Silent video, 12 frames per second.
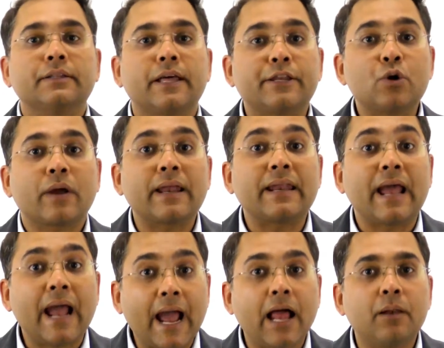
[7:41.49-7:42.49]
that you can
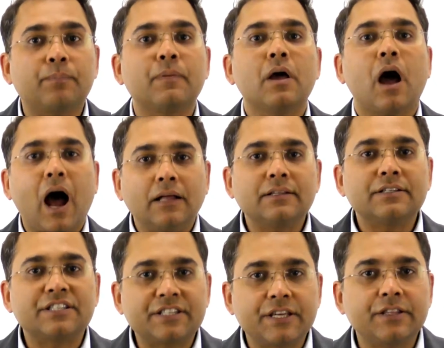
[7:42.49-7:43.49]
help
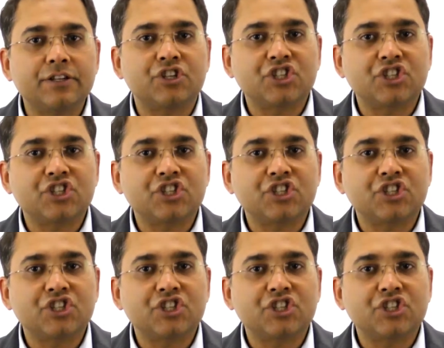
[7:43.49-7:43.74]
others see the